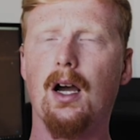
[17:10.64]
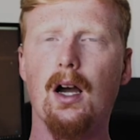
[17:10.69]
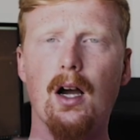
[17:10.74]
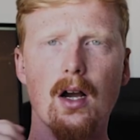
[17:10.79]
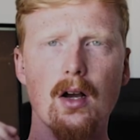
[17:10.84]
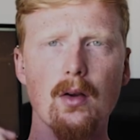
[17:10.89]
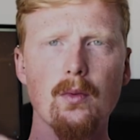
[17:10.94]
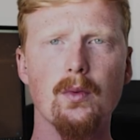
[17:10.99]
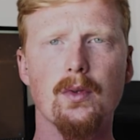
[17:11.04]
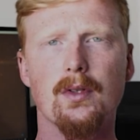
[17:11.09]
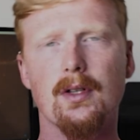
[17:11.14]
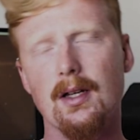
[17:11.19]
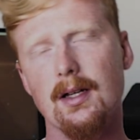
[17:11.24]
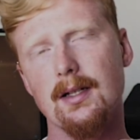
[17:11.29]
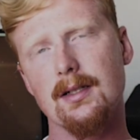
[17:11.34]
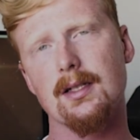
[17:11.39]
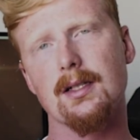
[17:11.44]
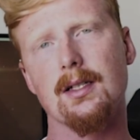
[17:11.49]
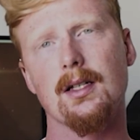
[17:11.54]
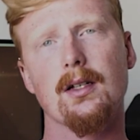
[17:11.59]
I would
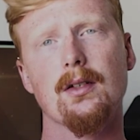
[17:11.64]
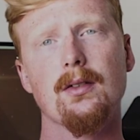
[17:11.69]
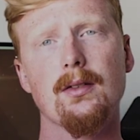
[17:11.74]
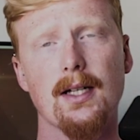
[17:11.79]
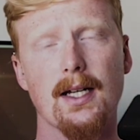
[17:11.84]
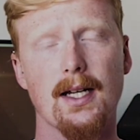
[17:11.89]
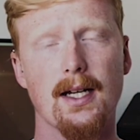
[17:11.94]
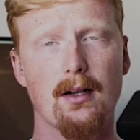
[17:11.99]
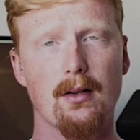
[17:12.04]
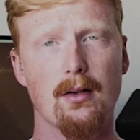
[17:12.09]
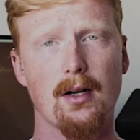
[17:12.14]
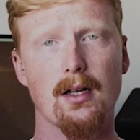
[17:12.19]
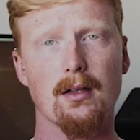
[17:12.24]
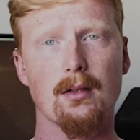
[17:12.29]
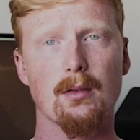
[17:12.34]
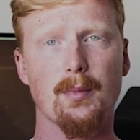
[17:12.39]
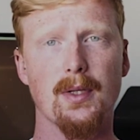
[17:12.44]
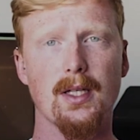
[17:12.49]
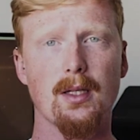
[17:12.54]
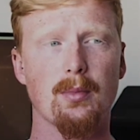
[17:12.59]
like to know how
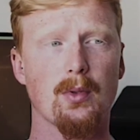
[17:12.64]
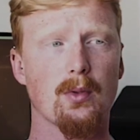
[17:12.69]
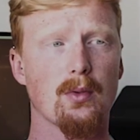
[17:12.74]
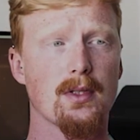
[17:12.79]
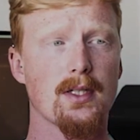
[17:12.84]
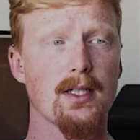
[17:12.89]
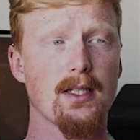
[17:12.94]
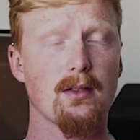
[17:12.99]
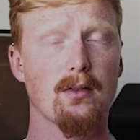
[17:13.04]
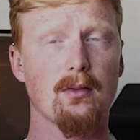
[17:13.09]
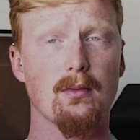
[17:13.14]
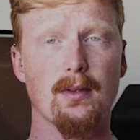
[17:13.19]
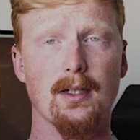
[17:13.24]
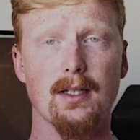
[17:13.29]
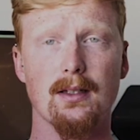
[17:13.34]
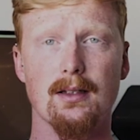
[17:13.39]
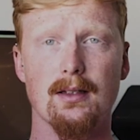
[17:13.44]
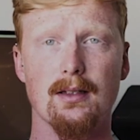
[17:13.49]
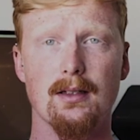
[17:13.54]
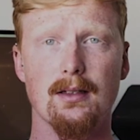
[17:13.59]
other people deal
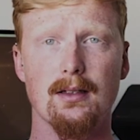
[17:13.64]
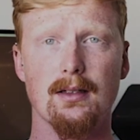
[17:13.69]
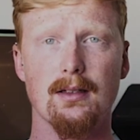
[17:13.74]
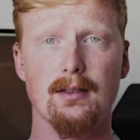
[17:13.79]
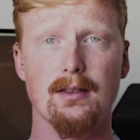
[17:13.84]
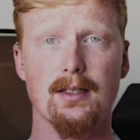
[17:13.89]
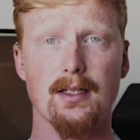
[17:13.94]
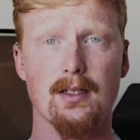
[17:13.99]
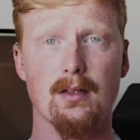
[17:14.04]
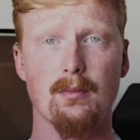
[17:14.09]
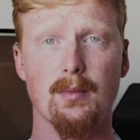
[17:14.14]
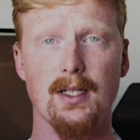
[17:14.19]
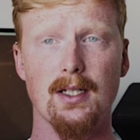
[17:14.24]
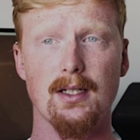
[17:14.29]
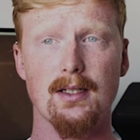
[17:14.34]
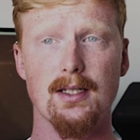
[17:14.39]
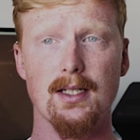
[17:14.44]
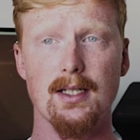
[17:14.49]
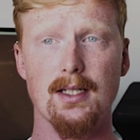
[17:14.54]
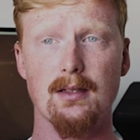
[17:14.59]
with
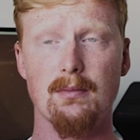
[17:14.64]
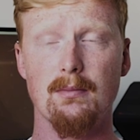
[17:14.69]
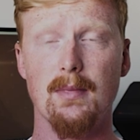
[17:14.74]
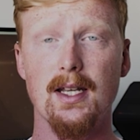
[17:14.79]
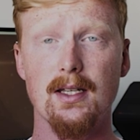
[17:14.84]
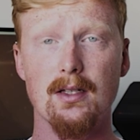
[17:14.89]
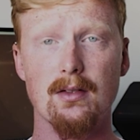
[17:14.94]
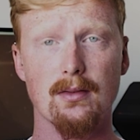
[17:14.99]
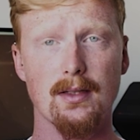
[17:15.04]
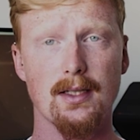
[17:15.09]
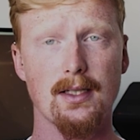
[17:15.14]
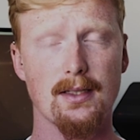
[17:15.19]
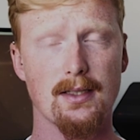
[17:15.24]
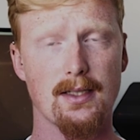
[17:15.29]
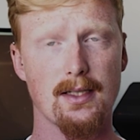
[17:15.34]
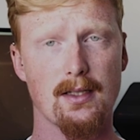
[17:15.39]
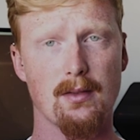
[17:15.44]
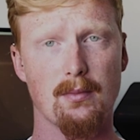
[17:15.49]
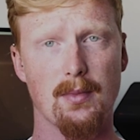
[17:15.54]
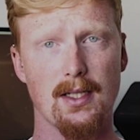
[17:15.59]
disabilities, mental
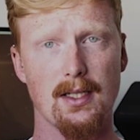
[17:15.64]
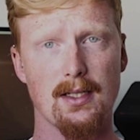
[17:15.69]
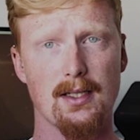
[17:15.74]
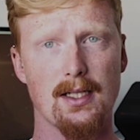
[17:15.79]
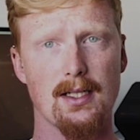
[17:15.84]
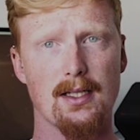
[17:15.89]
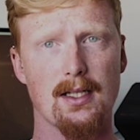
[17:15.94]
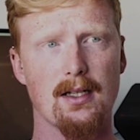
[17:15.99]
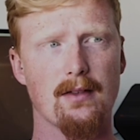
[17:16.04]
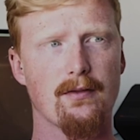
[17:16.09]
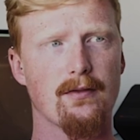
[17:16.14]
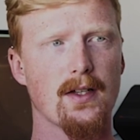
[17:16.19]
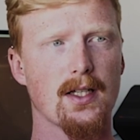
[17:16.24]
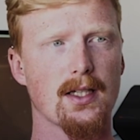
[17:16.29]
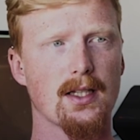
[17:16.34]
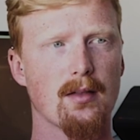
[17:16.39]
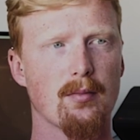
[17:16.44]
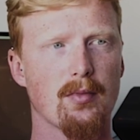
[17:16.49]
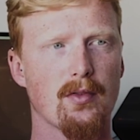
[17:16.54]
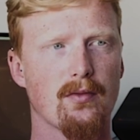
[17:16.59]
disabilities that
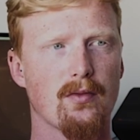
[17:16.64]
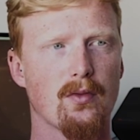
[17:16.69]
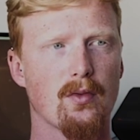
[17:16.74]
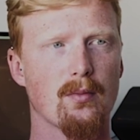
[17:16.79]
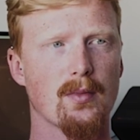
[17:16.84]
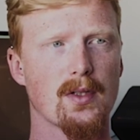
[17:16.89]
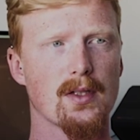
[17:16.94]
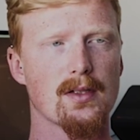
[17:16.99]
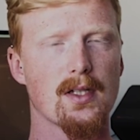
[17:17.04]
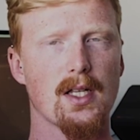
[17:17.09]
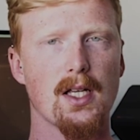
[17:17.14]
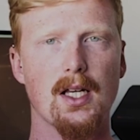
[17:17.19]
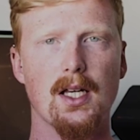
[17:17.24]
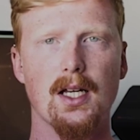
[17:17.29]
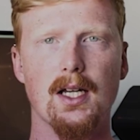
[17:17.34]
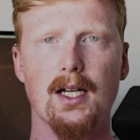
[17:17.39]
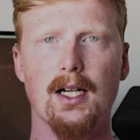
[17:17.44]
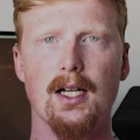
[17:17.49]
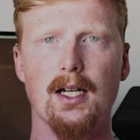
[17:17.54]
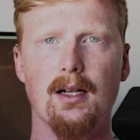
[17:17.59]
affect their performance.
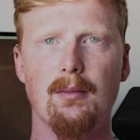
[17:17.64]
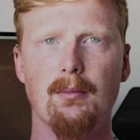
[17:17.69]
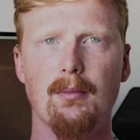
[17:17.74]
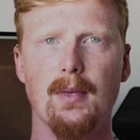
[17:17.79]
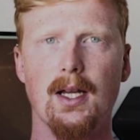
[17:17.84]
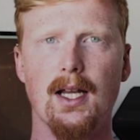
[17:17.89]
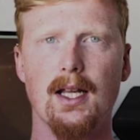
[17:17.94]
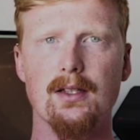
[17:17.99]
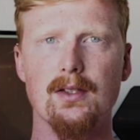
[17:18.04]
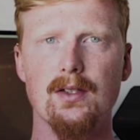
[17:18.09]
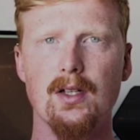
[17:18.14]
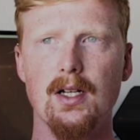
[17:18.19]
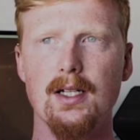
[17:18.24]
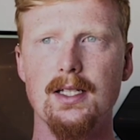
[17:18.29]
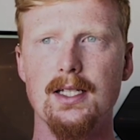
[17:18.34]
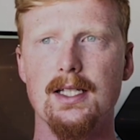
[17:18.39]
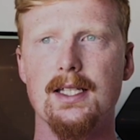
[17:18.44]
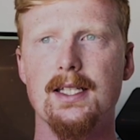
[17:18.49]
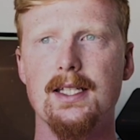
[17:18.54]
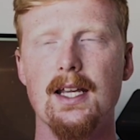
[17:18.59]

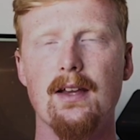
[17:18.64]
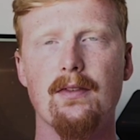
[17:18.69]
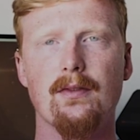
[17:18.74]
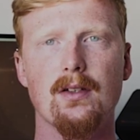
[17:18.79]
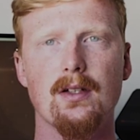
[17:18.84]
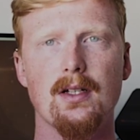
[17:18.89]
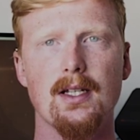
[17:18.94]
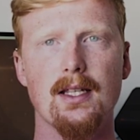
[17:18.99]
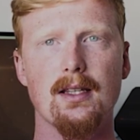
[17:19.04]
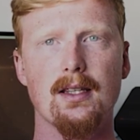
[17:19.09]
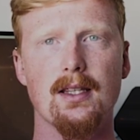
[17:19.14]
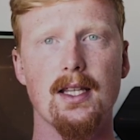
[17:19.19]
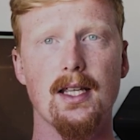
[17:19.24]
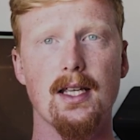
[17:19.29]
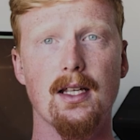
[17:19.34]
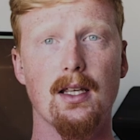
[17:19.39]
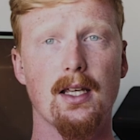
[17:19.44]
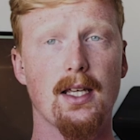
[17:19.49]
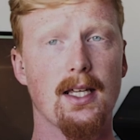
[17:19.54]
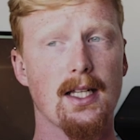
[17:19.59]
Anxiety is definitely a
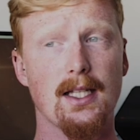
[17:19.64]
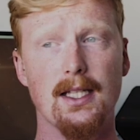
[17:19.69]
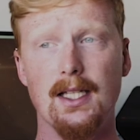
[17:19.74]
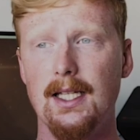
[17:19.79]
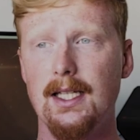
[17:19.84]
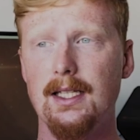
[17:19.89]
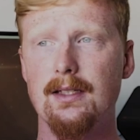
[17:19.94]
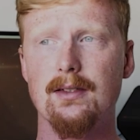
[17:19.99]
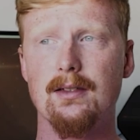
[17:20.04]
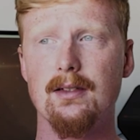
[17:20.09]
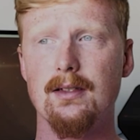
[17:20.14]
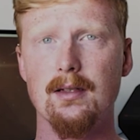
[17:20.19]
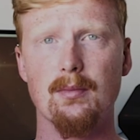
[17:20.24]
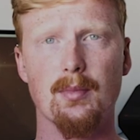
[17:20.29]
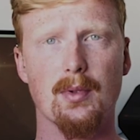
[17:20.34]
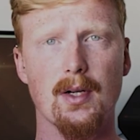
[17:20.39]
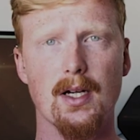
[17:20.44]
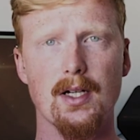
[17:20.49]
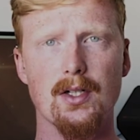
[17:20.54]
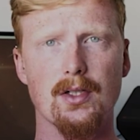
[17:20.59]
thing. It leads to
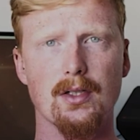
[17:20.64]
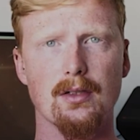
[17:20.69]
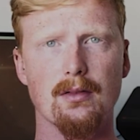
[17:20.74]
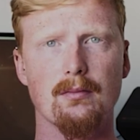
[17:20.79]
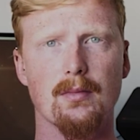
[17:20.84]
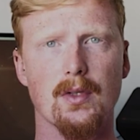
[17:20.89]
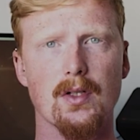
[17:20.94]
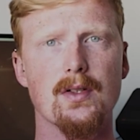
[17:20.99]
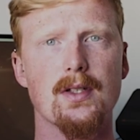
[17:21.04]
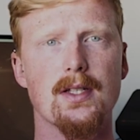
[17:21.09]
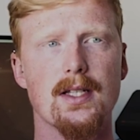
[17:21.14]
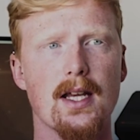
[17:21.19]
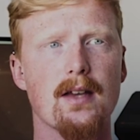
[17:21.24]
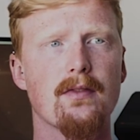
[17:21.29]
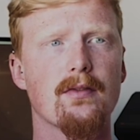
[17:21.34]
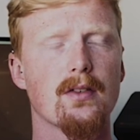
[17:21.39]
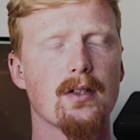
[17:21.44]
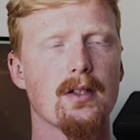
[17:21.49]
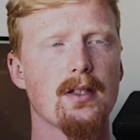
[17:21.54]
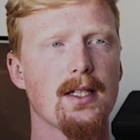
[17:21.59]
depression, most
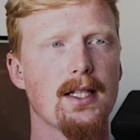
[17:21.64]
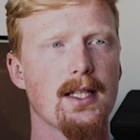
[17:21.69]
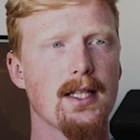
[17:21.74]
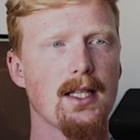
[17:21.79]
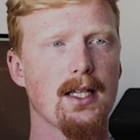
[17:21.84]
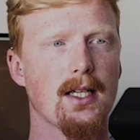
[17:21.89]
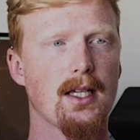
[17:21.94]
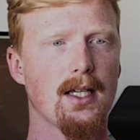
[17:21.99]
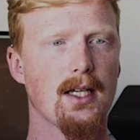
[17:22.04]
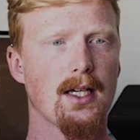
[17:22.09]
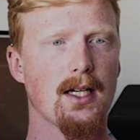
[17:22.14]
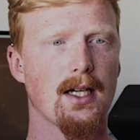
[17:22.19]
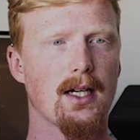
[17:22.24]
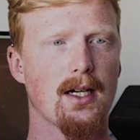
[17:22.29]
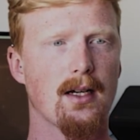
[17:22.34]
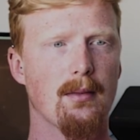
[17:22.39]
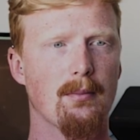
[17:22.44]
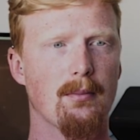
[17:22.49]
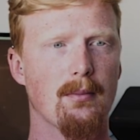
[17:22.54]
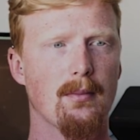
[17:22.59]
definitely.
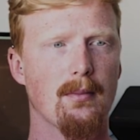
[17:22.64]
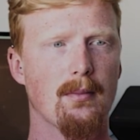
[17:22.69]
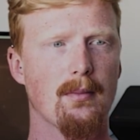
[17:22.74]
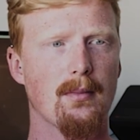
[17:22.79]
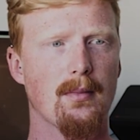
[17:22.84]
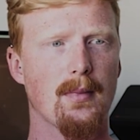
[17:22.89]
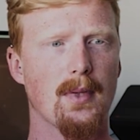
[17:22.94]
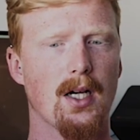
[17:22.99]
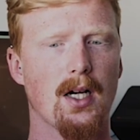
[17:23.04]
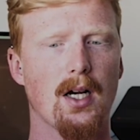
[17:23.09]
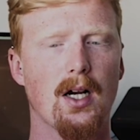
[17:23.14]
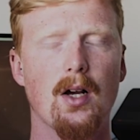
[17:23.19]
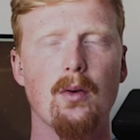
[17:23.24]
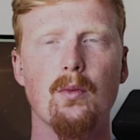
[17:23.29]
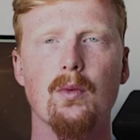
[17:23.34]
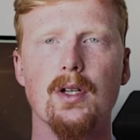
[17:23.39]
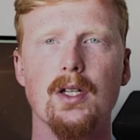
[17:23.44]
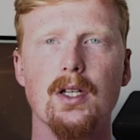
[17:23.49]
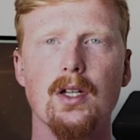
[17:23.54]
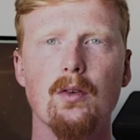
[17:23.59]
I
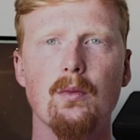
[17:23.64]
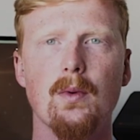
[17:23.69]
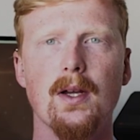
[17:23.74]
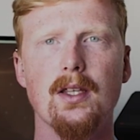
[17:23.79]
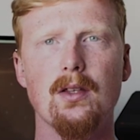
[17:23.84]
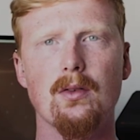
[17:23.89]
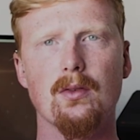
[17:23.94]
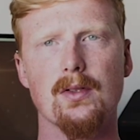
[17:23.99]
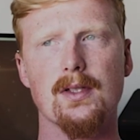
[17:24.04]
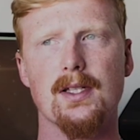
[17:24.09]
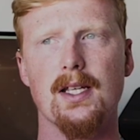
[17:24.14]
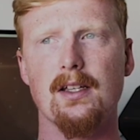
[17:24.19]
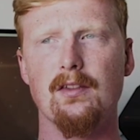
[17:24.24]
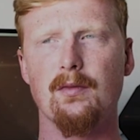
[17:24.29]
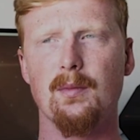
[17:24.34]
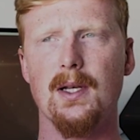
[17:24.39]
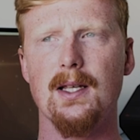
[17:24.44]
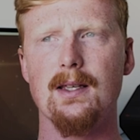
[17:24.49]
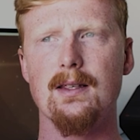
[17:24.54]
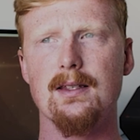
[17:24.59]
want to know where your
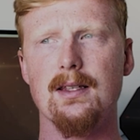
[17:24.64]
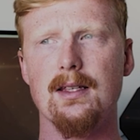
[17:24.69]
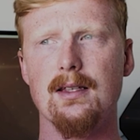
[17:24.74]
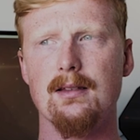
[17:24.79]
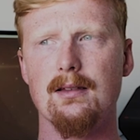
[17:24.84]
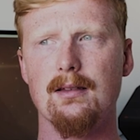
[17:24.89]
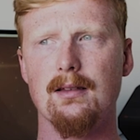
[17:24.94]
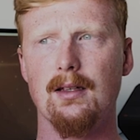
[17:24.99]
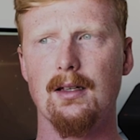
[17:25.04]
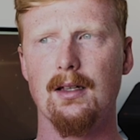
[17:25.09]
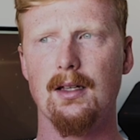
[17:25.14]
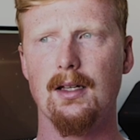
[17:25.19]
safe place is